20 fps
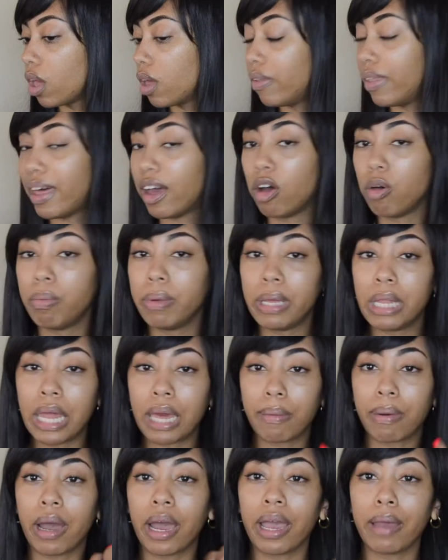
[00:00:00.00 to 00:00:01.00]
That would be
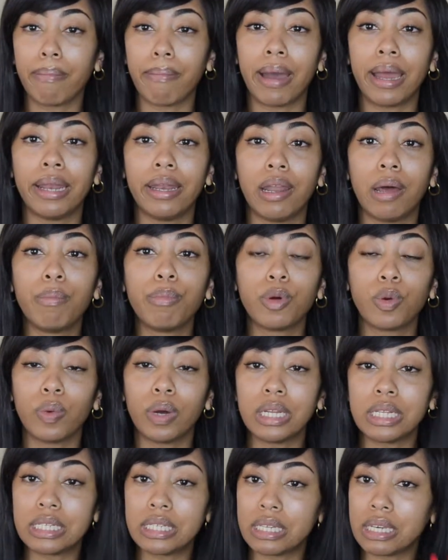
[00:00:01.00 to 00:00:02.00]
like probably my
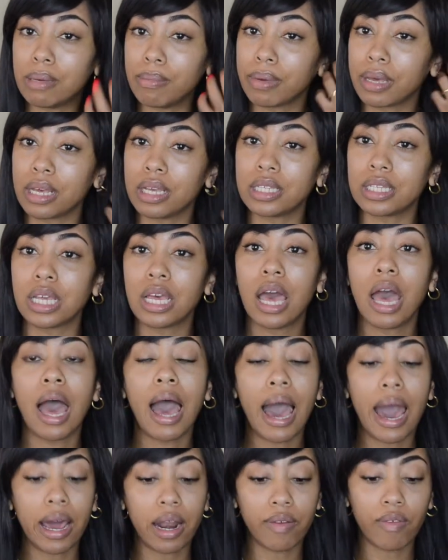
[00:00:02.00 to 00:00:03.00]
#1 tip, because
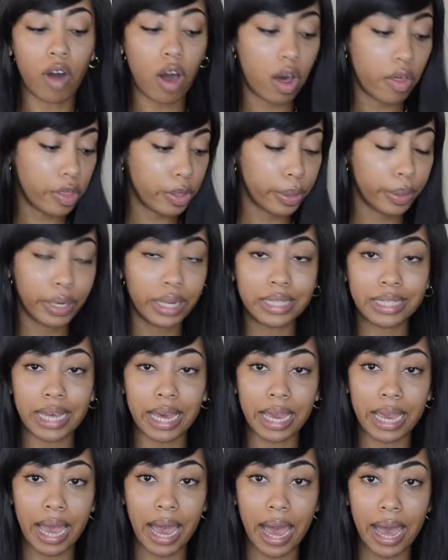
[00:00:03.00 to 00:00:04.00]
out of all the units
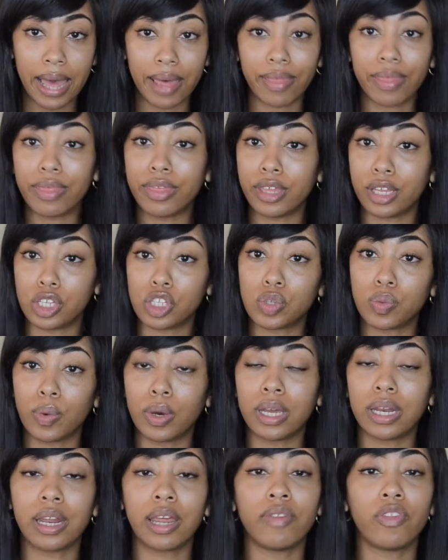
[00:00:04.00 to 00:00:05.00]
I got, this
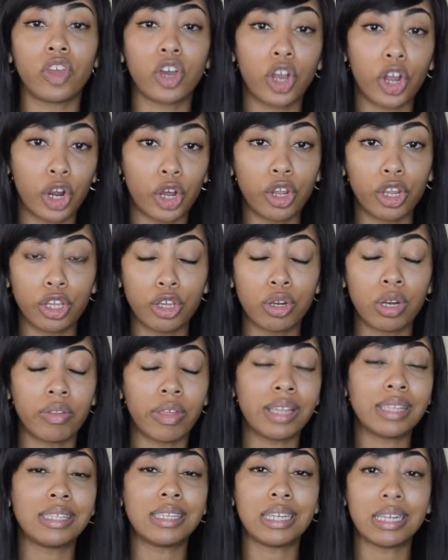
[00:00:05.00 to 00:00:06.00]
one and the curly unit
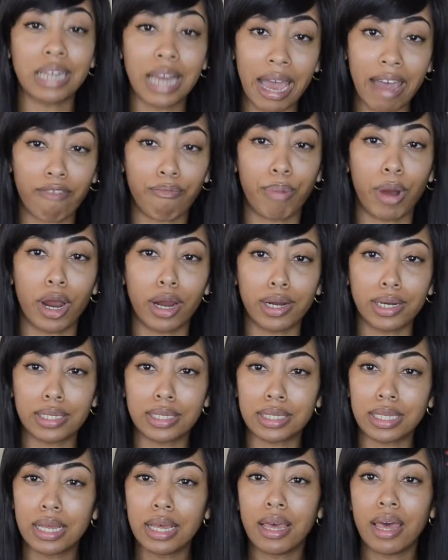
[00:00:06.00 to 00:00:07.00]
that didn't have
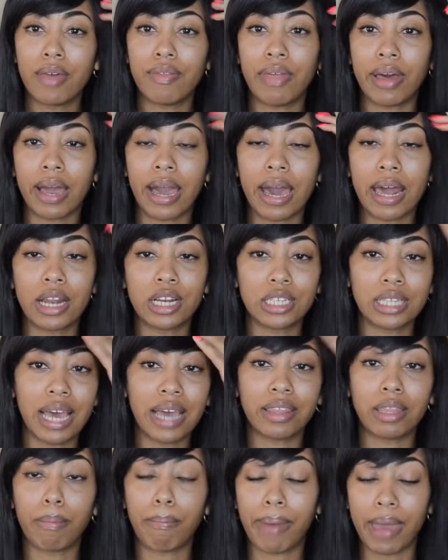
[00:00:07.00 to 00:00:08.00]
parts, that kind of just
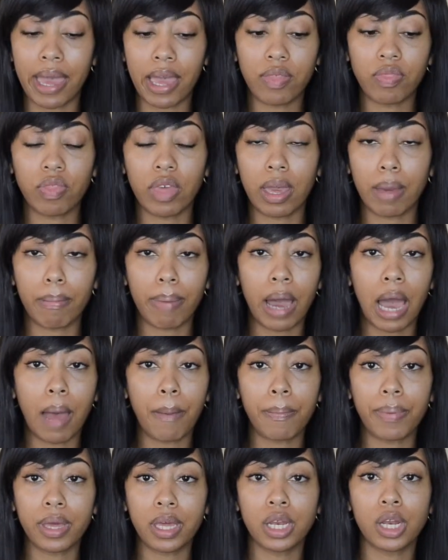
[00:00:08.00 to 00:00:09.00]
had the bang thing
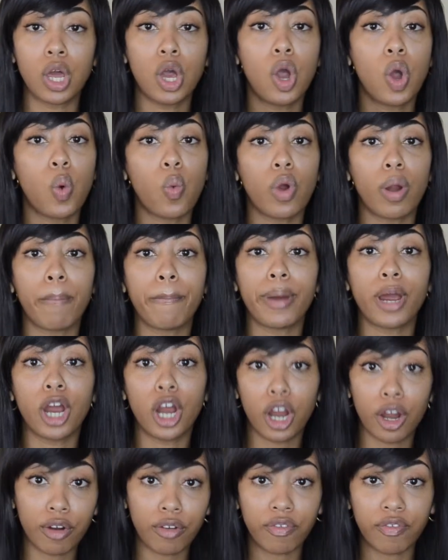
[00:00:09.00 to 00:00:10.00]
popping, were
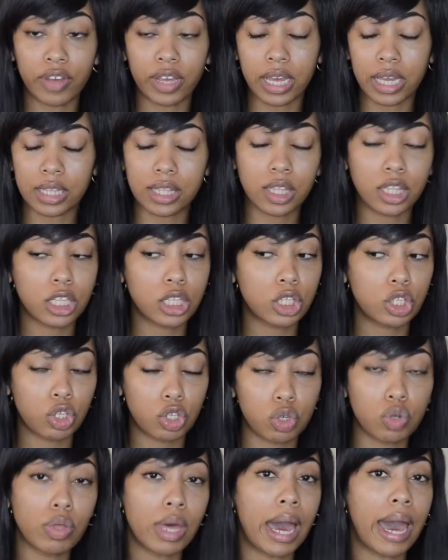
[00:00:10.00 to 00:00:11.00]
perfect. The
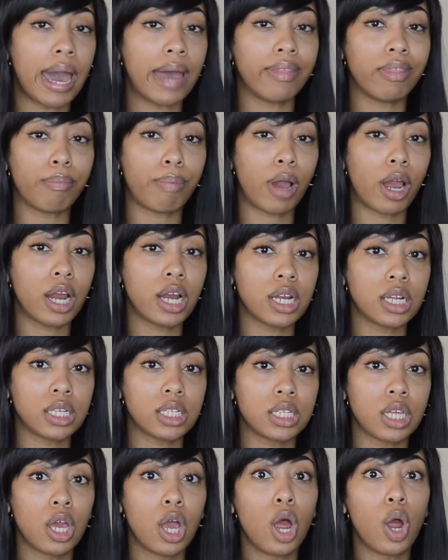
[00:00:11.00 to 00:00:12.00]
2 that had the
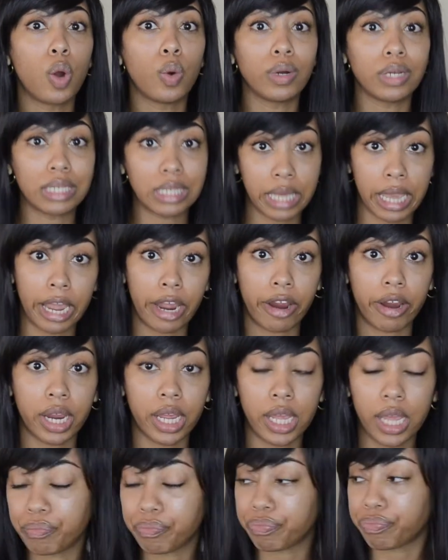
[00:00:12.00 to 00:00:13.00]
parts were scary.